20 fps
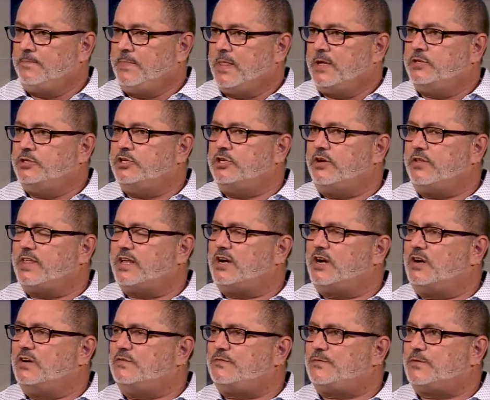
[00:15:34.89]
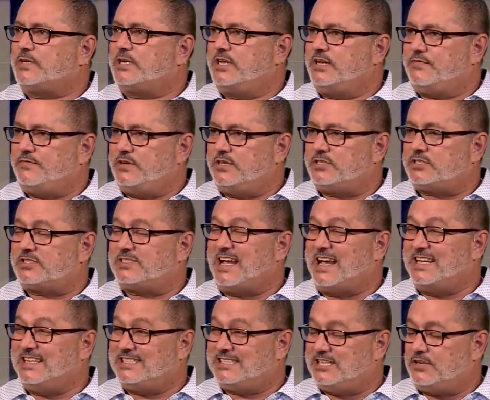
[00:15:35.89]
You know that unforgiveness
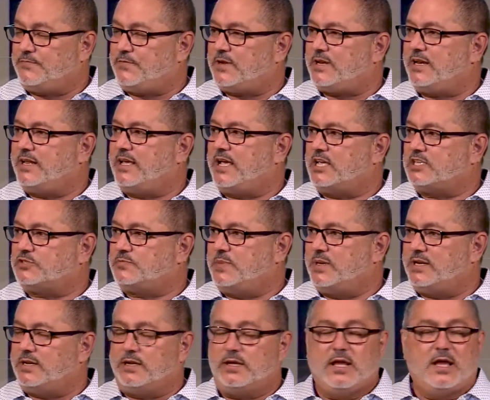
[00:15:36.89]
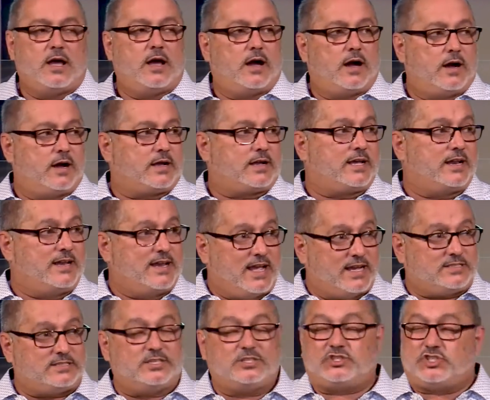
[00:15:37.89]
scientifically has been
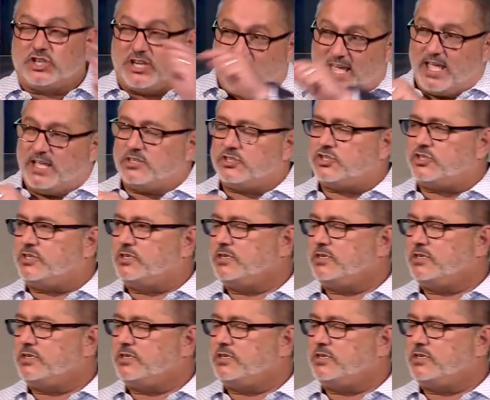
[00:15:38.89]
connected to cancer?